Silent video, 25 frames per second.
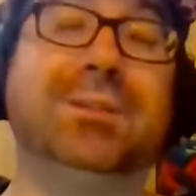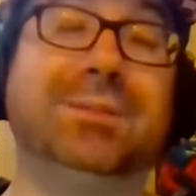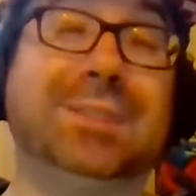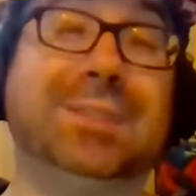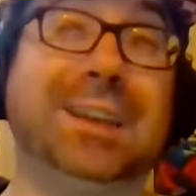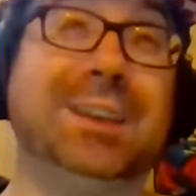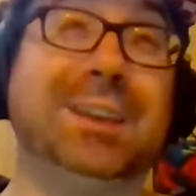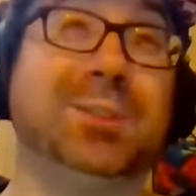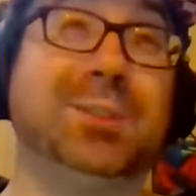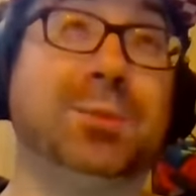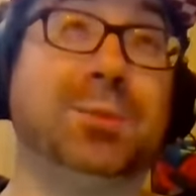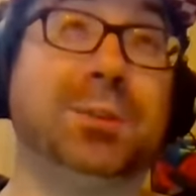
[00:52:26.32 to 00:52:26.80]

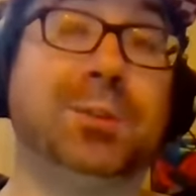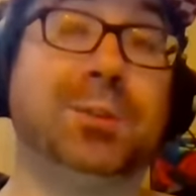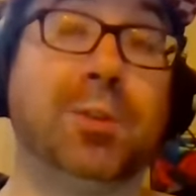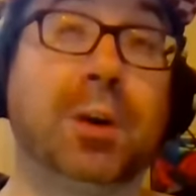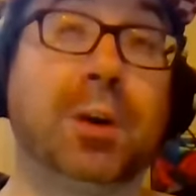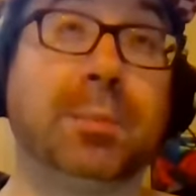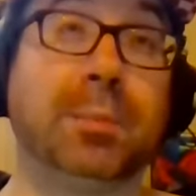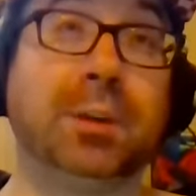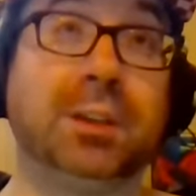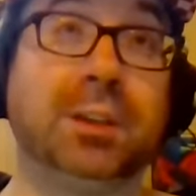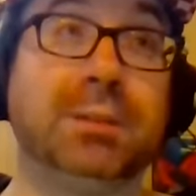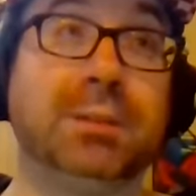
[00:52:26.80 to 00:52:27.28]
things were
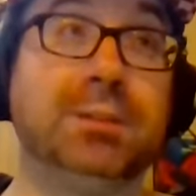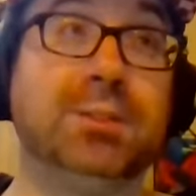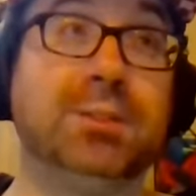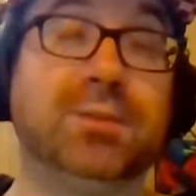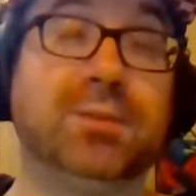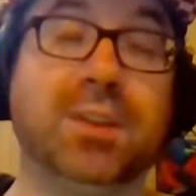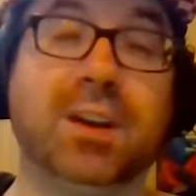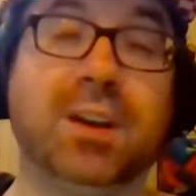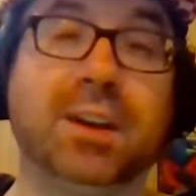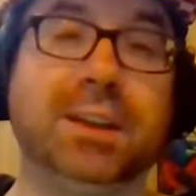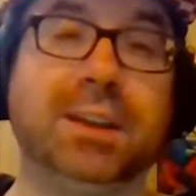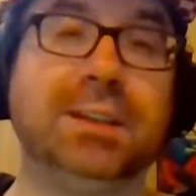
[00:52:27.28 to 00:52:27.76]
normal, it was
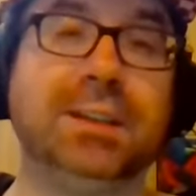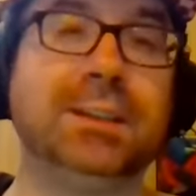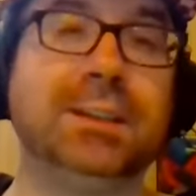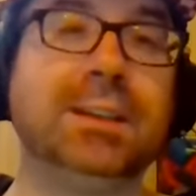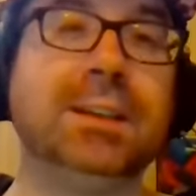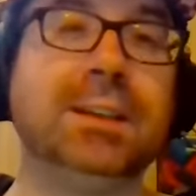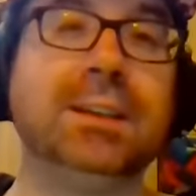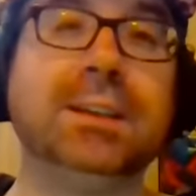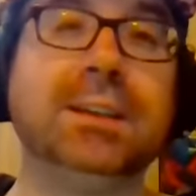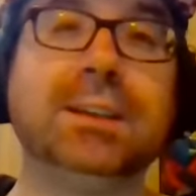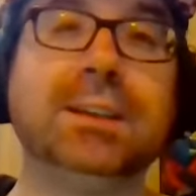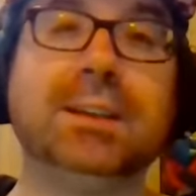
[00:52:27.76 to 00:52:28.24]
fine.
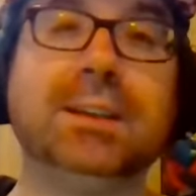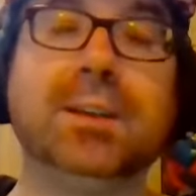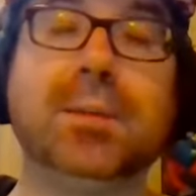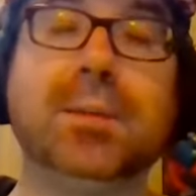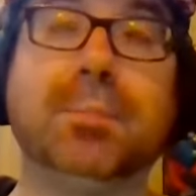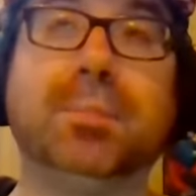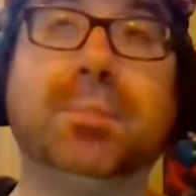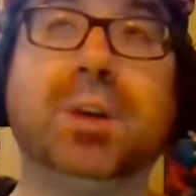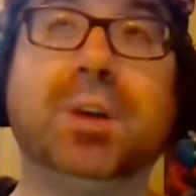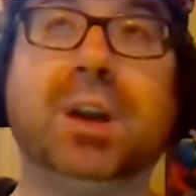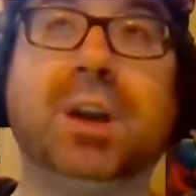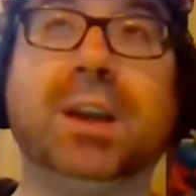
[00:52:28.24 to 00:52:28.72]

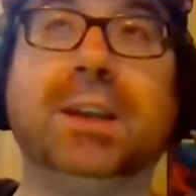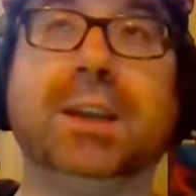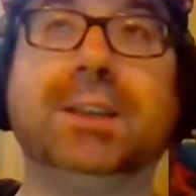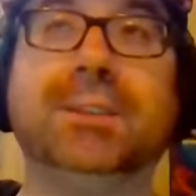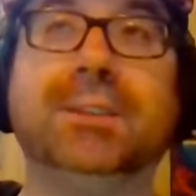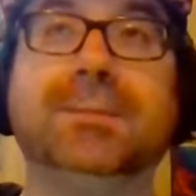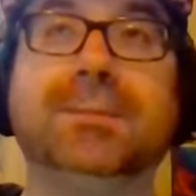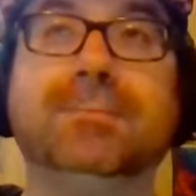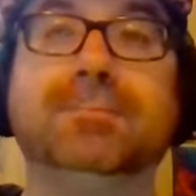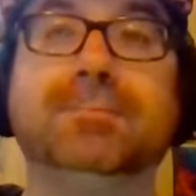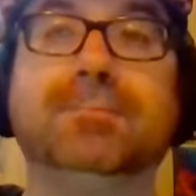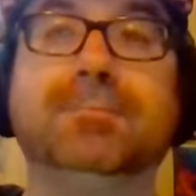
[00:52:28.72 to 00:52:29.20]

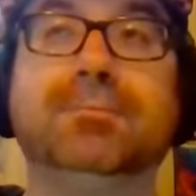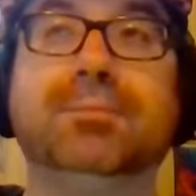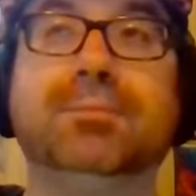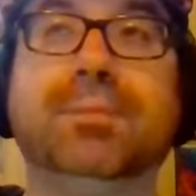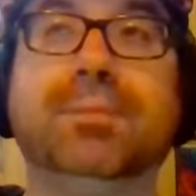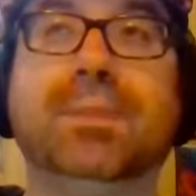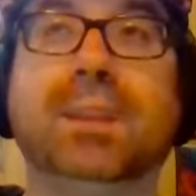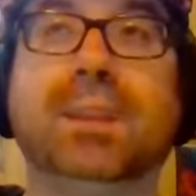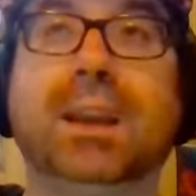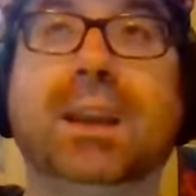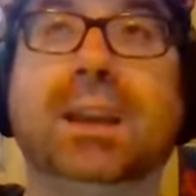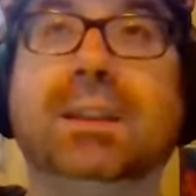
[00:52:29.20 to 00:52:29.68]
But
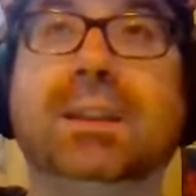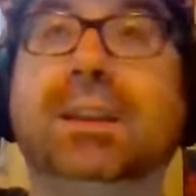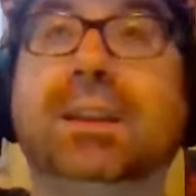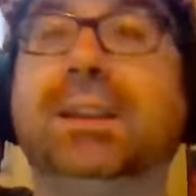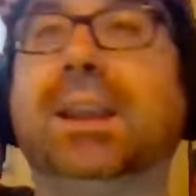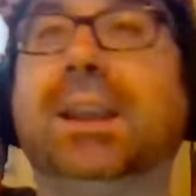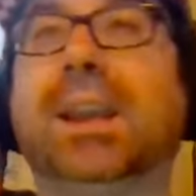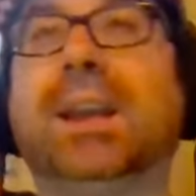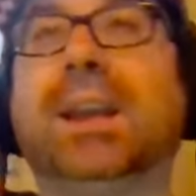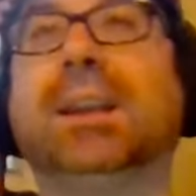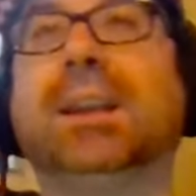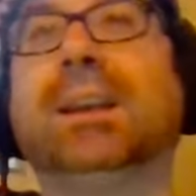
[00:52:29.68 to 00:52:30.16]
I think
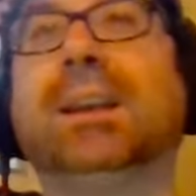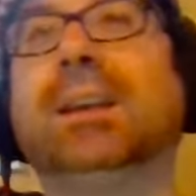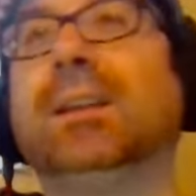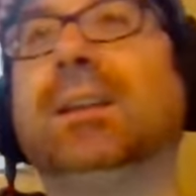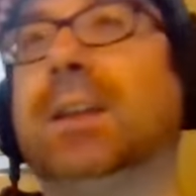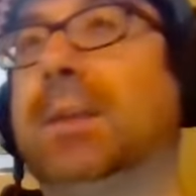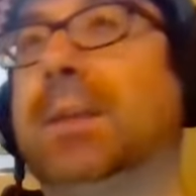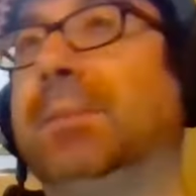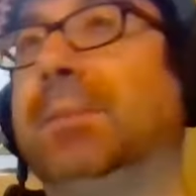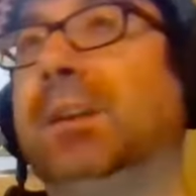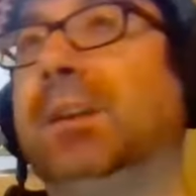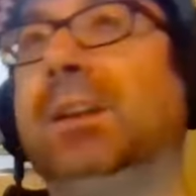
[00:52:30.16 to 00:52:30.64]
they got
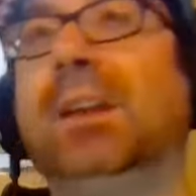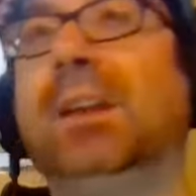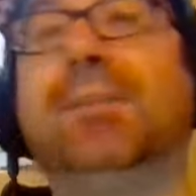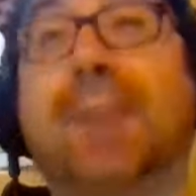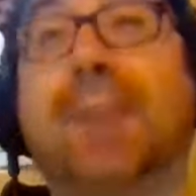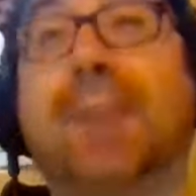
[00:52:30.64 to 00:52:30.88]
to I mean, if